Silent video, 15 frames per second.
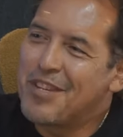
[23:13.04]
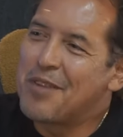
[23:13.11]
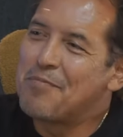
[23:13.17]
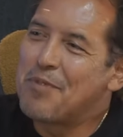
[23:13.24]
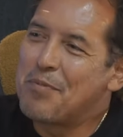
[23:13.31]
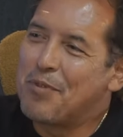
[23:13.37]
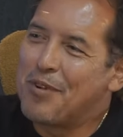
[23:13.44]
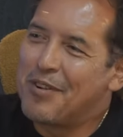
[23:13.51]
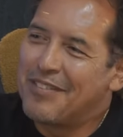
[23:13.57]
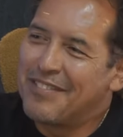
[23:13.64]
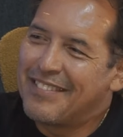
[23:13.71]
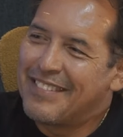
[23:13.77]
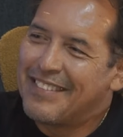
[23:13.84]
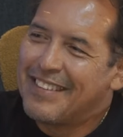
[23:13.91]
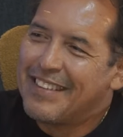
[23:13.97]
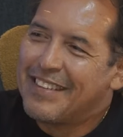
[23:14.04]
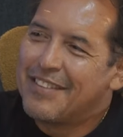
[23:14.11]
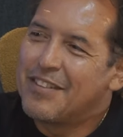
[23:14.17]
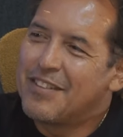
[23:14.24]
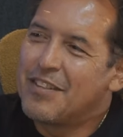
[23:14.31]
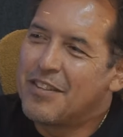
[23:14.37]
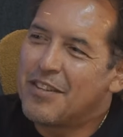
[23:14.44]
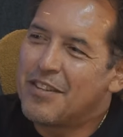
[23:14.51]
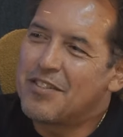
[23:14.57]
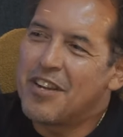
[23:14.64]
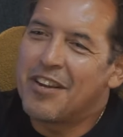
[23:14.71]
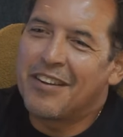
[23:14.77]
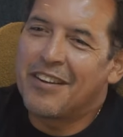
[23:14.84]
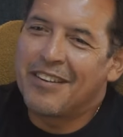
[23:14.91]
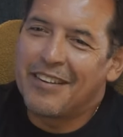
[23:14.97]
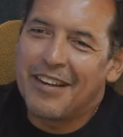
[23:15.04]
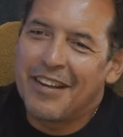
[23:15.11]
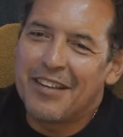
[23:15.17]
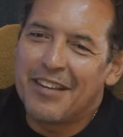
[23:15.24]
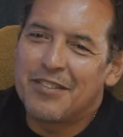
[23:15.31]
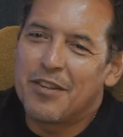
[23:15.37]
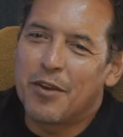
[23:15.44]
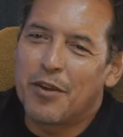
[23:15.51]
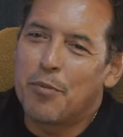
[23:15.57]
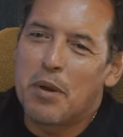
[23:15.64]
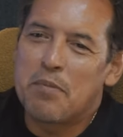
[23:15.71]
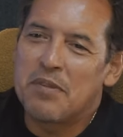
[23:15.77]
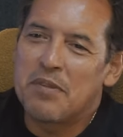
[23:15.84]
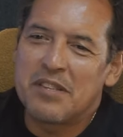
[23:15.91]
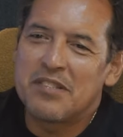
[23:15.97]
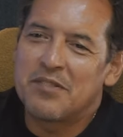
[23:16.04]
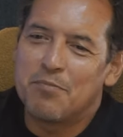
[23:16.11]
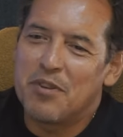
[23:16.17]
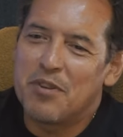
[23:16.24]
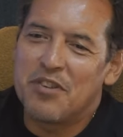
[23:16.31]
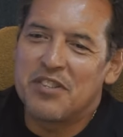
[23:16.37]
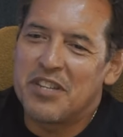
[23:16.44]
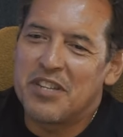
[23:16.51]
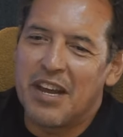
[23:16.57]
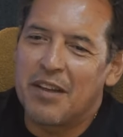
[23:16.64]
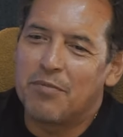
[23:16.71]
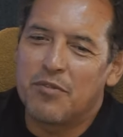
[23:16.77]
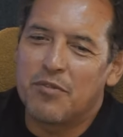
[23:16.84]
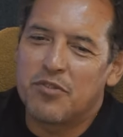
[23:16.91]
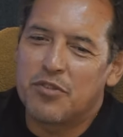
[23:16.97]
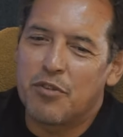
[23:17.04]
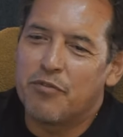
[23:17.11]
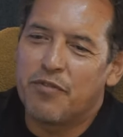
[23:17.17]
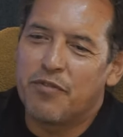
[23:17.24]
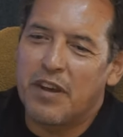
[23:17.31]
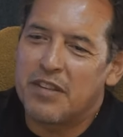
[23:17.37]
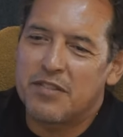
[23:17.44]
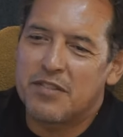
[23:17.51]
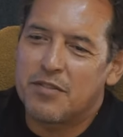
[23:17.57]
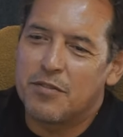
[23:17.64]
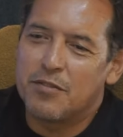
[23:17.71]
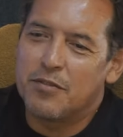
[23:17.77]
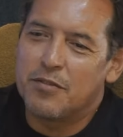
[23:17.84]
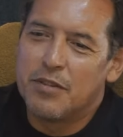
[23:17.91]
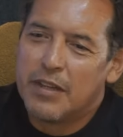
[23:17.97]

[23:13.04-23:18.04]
people. Yeah. The young guys, the government is very young, so fast. So,